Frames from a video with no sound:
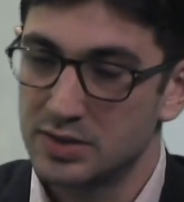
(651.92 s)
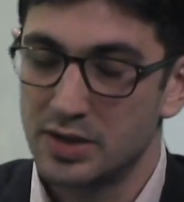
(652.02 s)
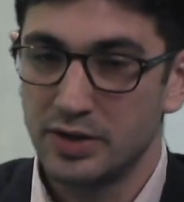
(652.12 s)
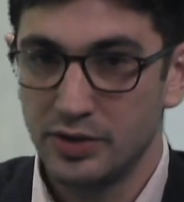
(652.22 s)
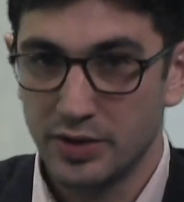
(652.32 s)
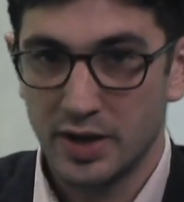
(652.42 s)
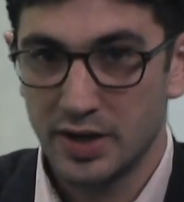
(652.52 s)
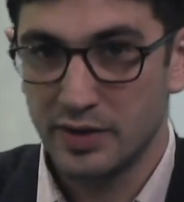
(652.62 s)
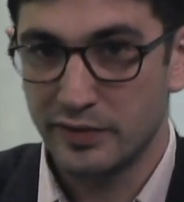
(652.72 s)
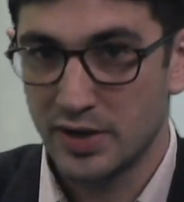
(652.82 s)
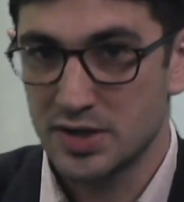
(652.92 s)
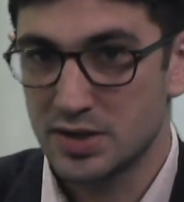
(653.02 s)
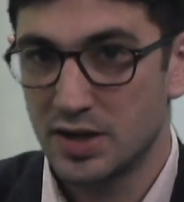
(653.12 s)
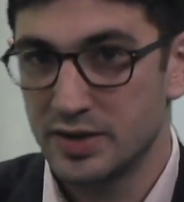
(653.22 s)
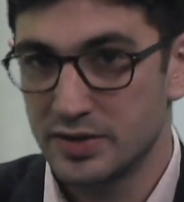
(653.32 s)
So you heard it here first,
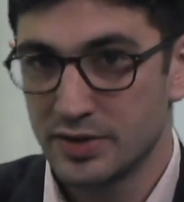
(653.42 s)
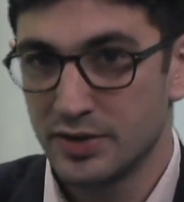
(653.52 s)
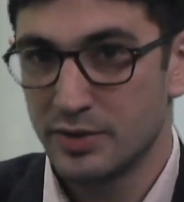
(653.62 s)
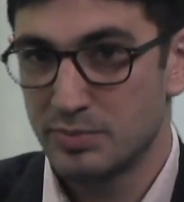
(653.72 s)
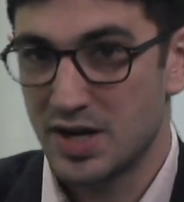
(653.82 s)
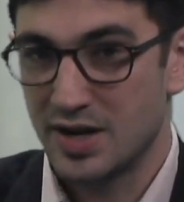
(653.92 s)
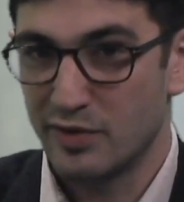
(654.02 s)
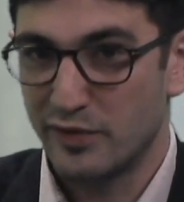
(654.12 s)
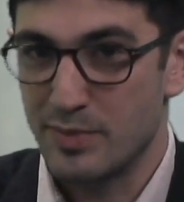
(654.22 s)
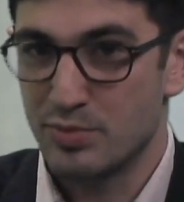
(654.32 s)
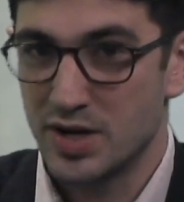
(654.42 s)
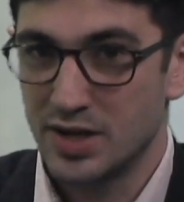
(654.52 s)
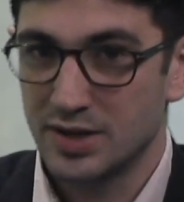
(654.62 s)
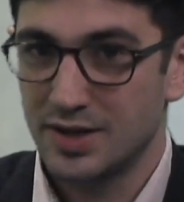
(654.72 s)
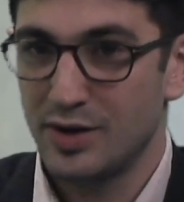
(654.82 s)
guys. Beginning of
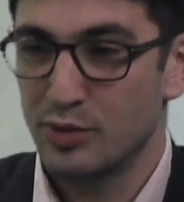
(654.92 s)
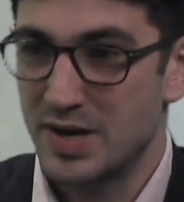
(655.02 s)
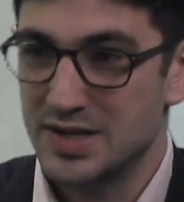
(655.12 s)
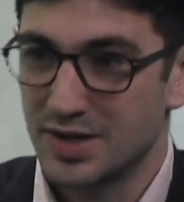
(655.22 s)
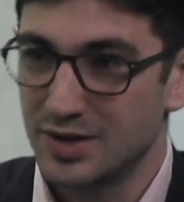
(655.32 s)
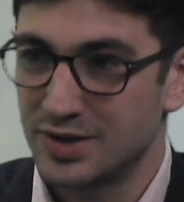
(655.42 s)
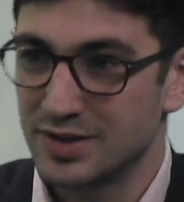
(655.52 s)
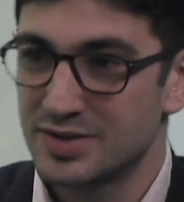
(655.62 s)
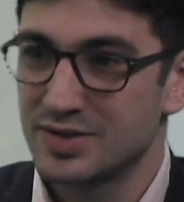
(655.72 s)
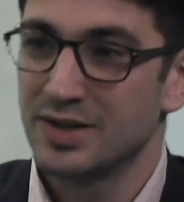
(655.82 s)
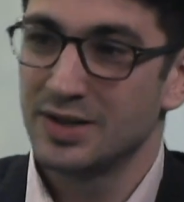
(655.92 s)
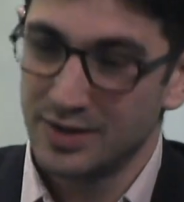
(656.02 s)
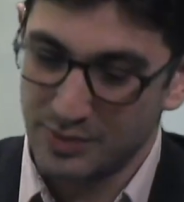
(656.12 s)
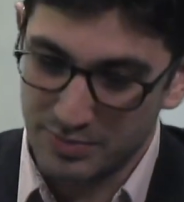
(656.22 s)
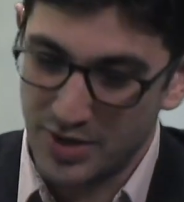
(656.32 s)
February, get your med tokens.
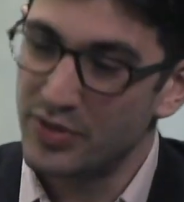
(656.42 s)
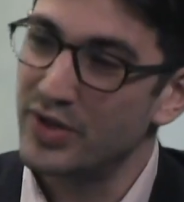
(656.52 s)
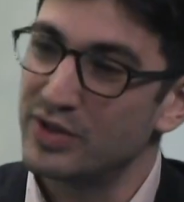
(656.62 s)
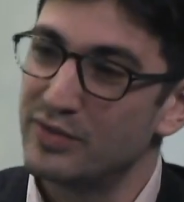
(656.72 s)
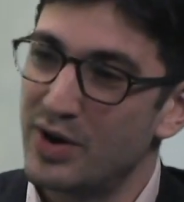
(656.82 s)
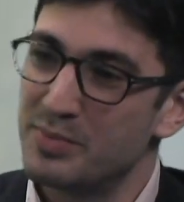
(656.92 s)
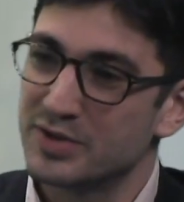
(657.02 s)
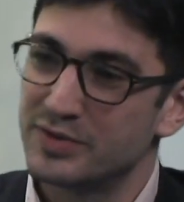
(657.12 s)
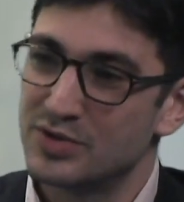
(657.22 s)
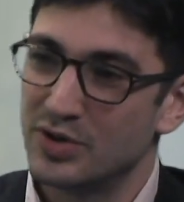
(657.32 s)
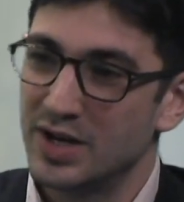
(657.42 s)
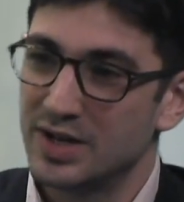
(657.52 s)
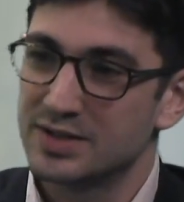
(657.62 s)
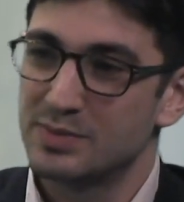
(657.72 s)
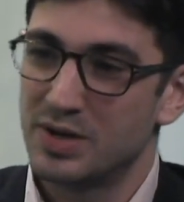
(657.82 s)
Mo, thank you very much for thank joining you.
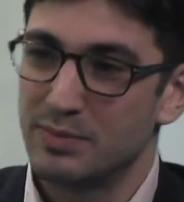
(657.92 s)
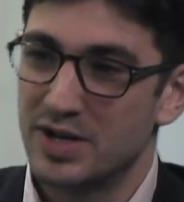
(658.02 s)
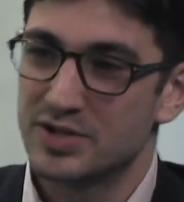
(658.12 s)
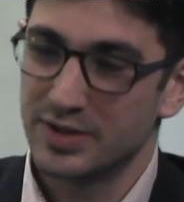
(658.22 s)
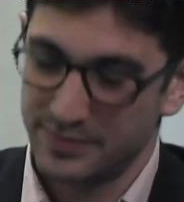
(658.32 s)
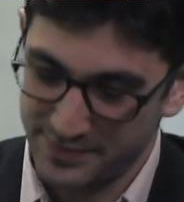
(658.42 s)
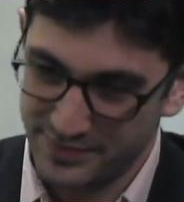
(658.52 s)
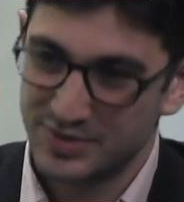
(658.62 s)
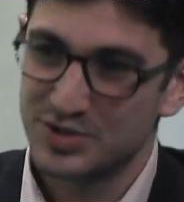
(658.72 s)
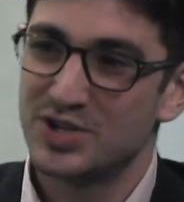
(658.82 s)
us. Thank it's been a pleasure. Much. Thank you.